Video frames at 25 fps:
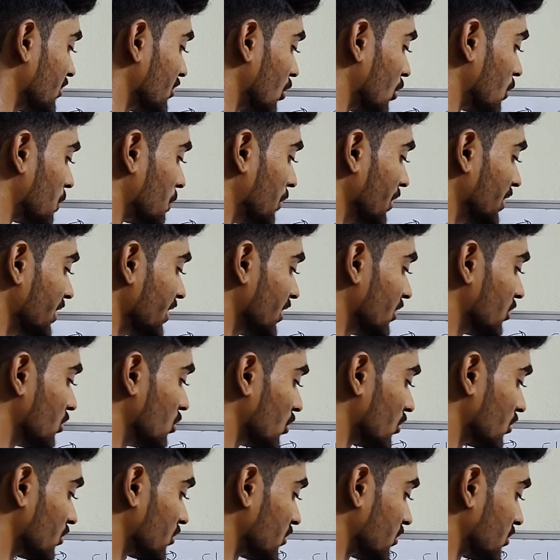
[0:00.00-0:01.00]
this output, it
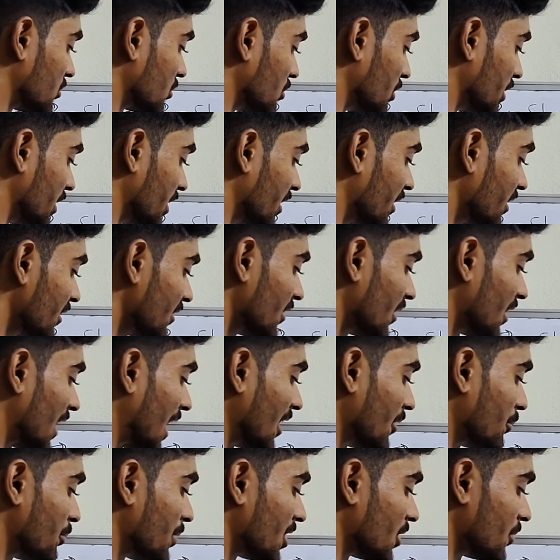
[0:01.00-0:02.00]
goes to here
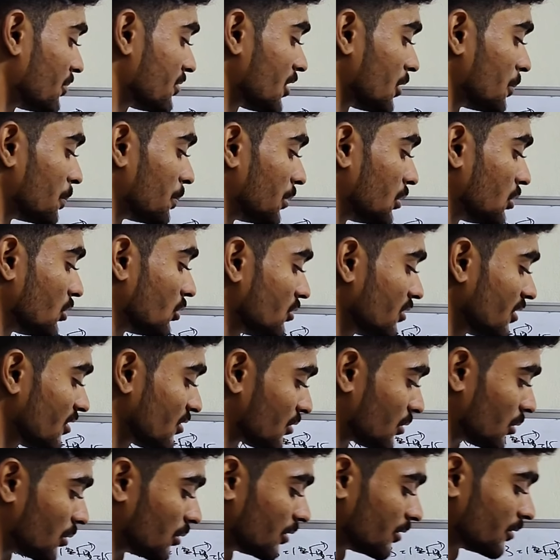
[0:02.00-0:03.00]
and becomes input to
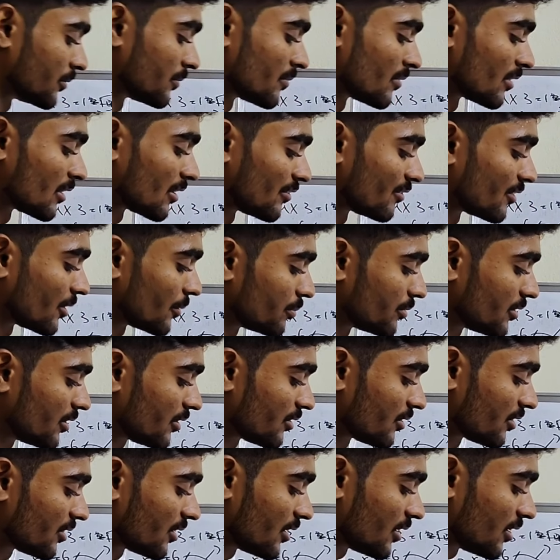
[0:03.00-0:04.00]
this node. From
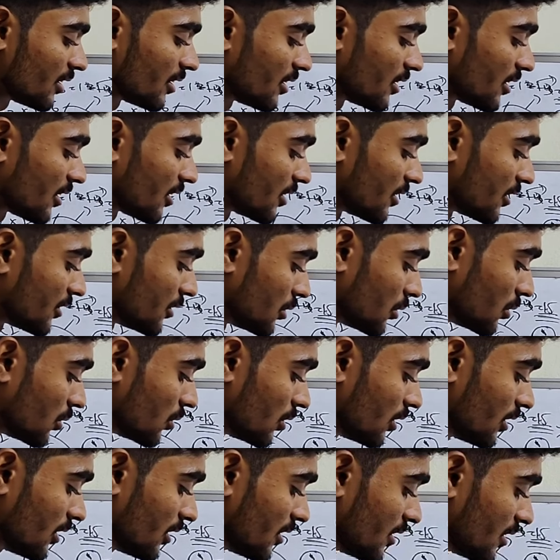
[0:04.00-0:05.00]
this
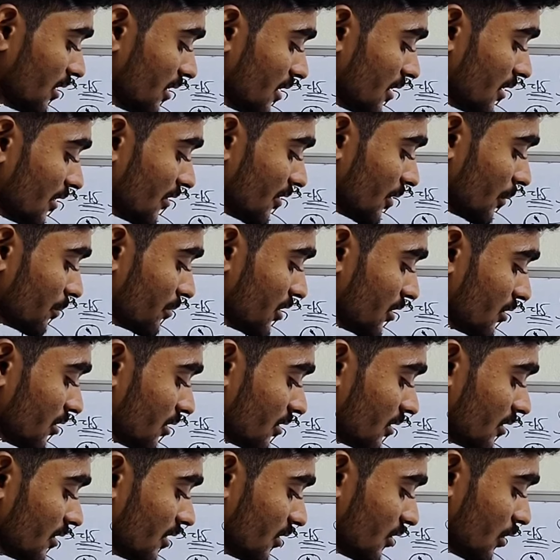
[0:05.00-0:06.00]
node, from
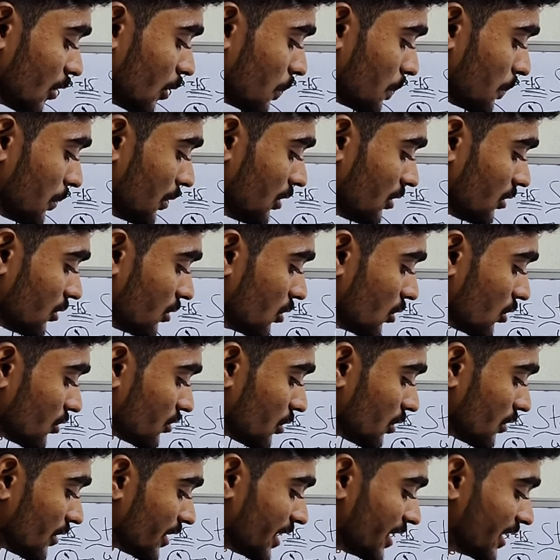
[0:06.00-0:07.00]
this output
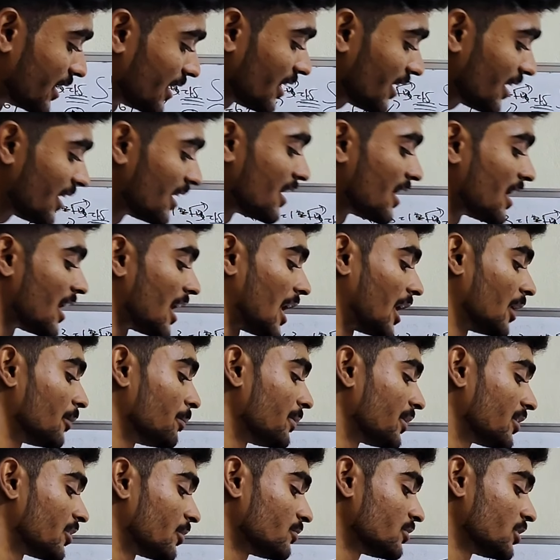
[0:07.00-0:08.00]
goes over here
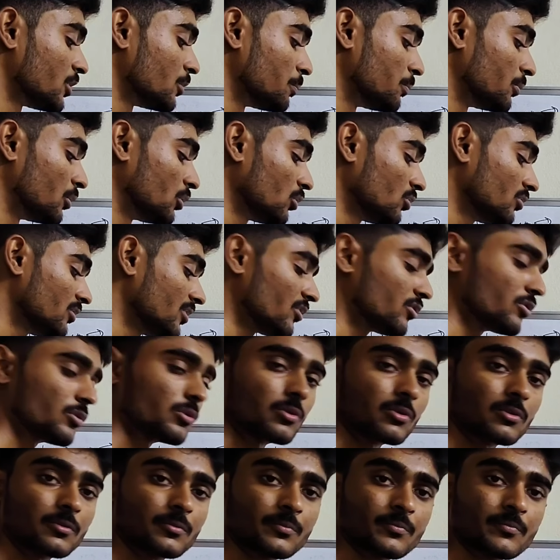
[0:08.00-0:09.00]
and becomes input to
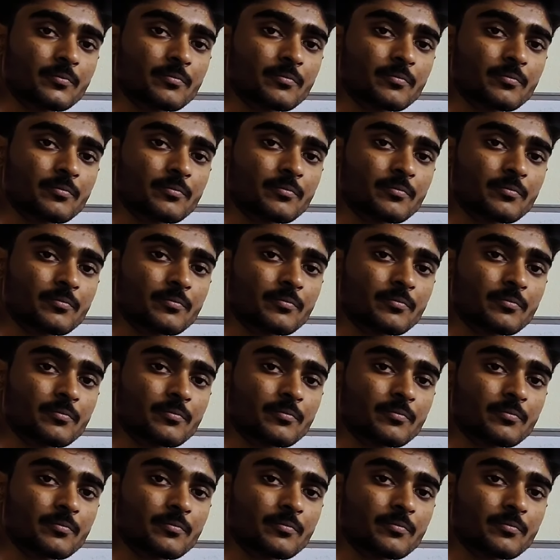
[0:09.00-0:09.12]
this node.